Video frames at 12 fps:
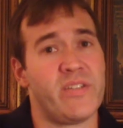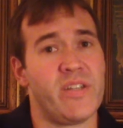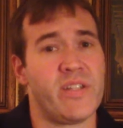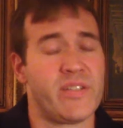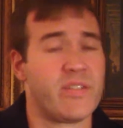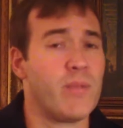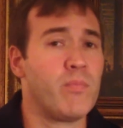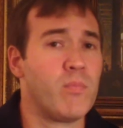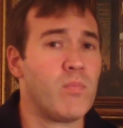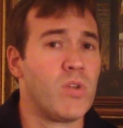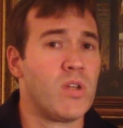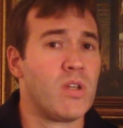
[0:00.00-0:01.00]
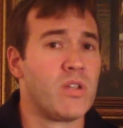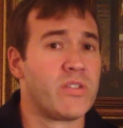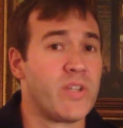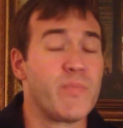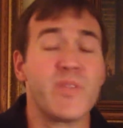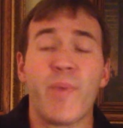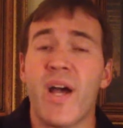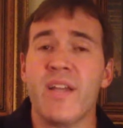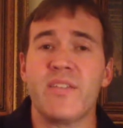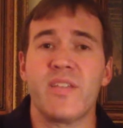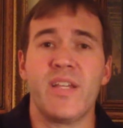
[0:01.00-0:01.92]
In some spots,